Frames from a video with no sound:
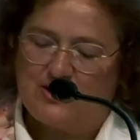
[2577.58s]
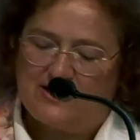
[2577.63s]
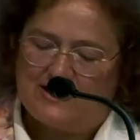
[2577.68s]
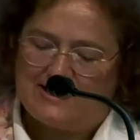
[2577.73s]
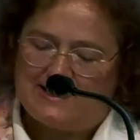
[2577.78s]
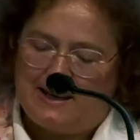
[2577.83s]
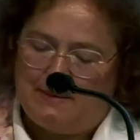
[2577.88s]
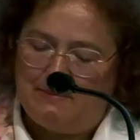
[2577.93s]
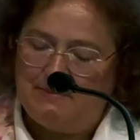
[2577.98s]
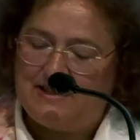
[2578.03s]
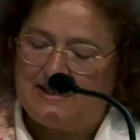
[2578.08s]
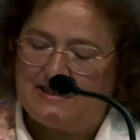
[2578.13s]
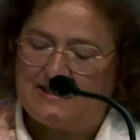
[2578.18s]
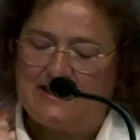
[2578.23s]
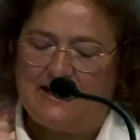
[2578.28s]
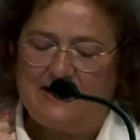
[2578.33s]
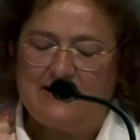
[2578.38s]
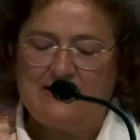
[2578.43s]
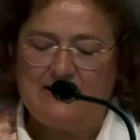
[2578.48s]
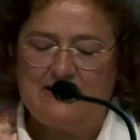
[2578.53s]
In
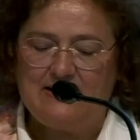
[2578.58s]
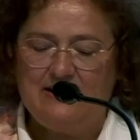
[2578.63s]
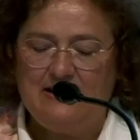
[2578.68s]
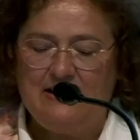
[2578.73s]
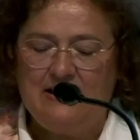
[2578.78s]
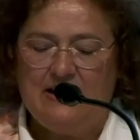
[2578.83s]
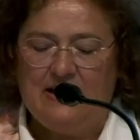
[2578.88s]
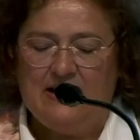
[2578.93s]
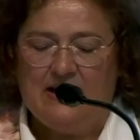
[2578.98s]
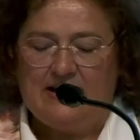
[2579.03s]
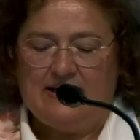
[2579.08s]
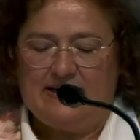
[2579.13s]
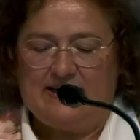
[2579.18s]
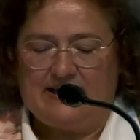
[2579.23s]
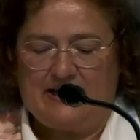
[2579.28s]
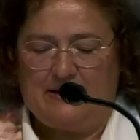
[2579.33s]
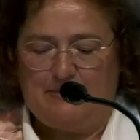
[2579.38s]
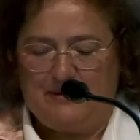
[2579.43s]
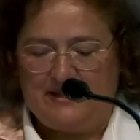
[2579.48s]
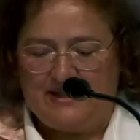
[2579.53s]
fact, what
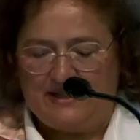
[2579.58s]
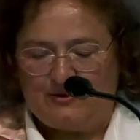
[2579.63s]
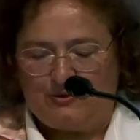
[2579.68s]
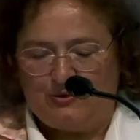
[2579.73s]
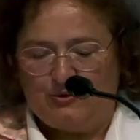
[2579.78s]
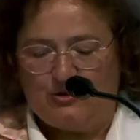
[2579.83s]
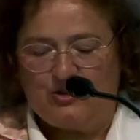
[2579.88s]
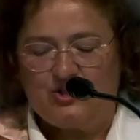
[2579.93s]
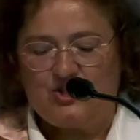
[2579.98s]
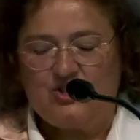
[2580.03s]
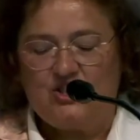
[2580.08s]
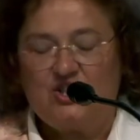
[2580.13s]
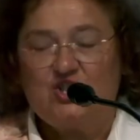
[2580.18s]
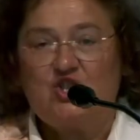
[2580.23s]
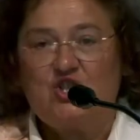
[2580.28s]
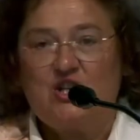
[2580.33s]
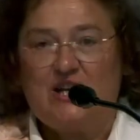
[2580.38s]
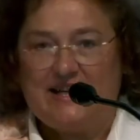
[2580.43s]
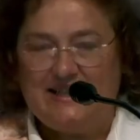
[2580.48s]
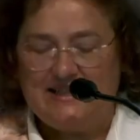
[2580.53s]
is special in
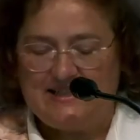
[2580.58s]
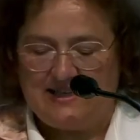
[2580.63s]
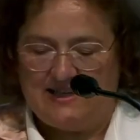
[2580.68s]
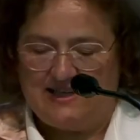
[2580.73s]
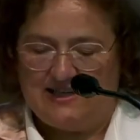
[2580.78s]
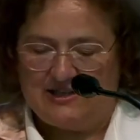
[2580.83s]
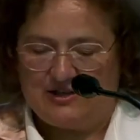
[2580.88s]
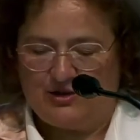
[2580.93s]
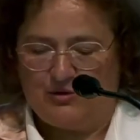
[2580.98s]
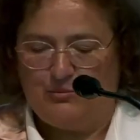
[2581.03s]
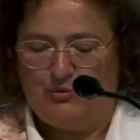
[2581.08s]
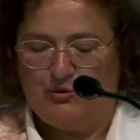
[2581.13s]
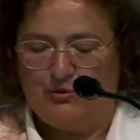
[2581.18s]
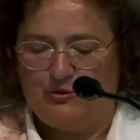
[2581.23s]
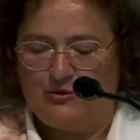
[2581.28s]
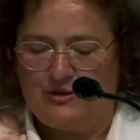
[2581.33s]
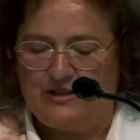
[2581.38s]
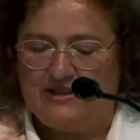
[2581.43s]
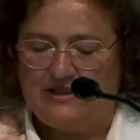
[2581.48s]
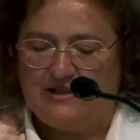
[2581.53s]
Stein's philosophy of education,
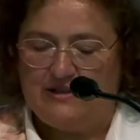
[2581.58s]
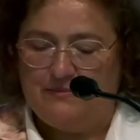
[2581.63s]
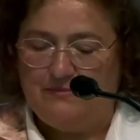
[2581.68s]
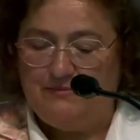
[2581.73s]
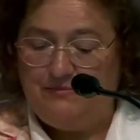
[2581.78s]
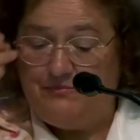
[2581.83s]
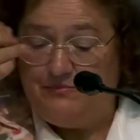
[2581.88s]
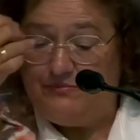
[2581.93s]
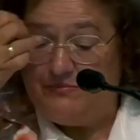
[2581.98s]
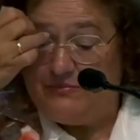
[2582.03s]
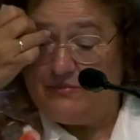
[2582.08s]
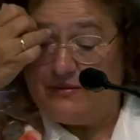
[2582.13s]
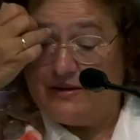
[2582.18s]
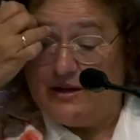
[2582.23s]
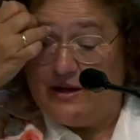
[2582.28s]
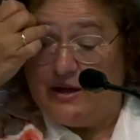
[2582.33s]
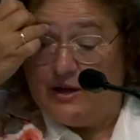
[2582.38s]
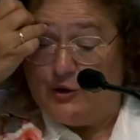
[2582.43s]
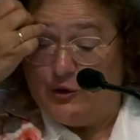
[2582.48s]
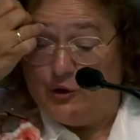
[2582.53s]
apart from the general
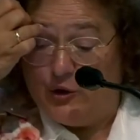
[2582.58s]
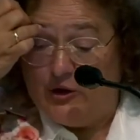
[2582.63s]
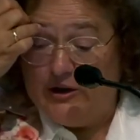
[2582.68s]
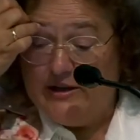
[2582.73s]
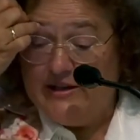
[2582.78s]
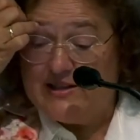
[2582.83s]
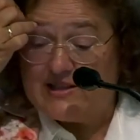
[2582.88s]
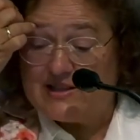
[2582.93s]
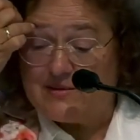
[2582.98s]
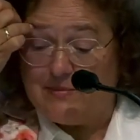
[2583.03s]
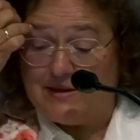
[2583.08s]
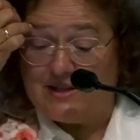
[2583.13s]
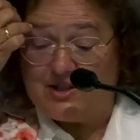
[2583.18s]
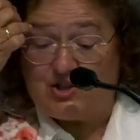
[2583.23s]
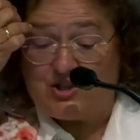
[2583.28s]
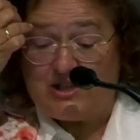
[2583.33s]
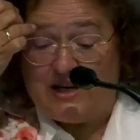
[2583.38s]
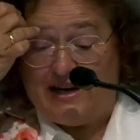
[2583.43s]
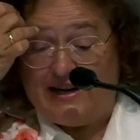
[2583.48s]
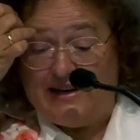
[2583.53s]
metaphysical idea, is
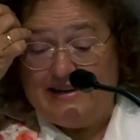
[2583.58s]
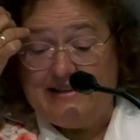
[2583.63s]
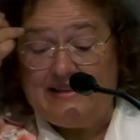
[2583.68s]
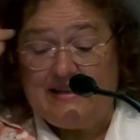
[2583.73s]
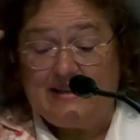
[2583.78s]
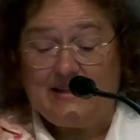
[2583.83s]
found in